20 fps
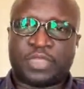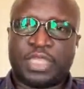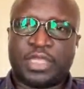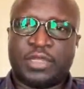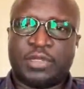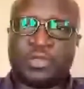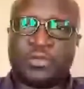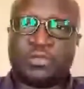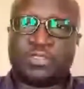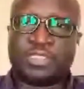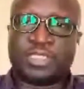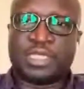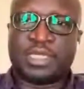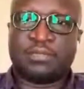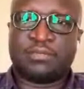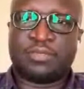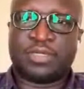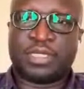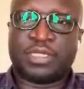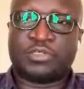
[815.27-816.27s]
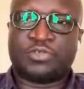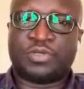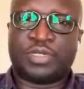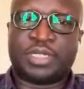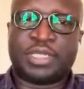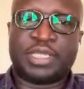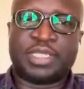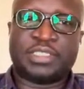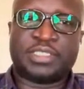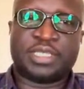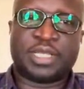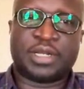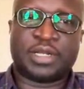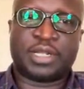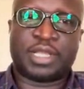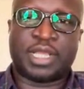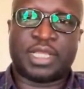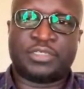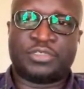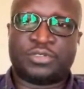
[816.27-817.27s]
and use them to enhance
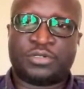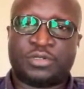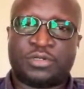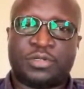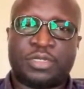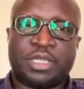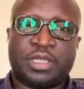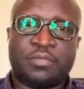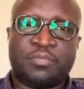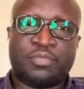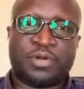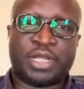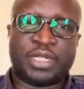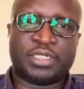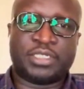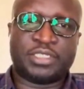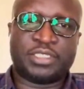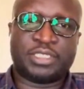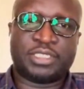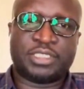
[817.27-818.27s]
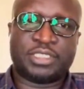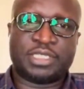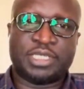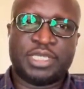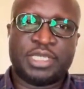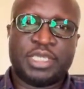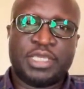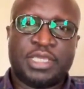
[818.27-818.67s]
agricultural practices